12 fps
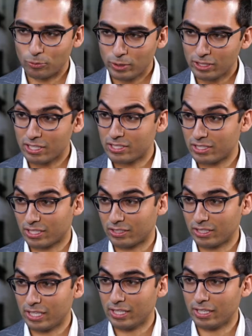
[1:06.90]

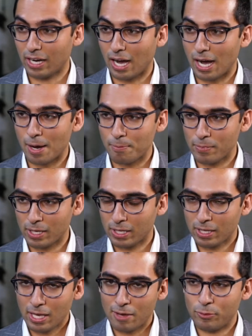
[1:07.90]
realistically,
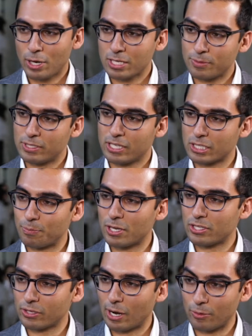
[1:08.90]
if you asked me 6
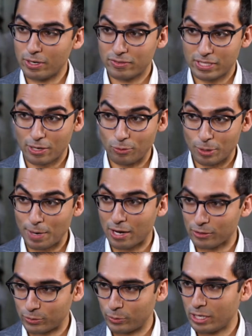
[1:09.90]
months ago, I would have said we're
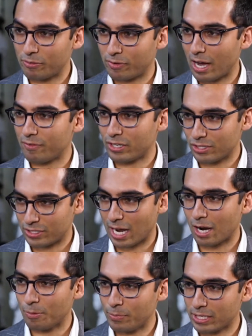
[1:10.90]
about 3 to 5 years
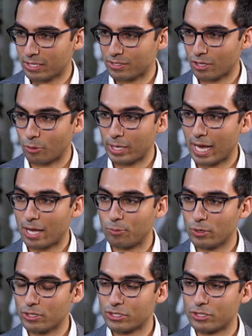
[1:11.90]
out, because all we
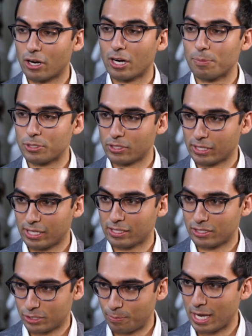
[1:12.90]
had were startups looking
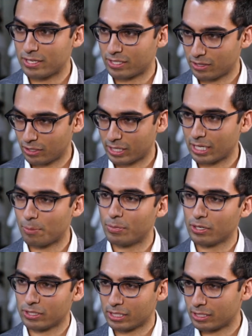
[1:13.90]
at the space and looking at
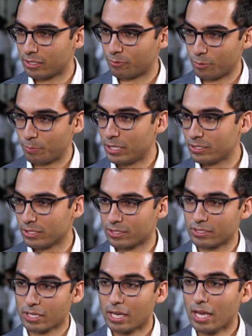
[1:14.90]
building the different
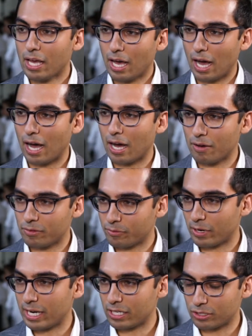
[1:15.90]
pieces of the
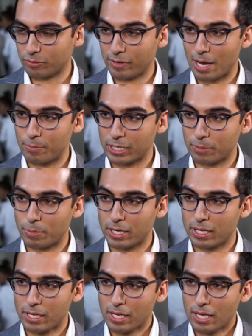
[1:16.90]
financial fabric. But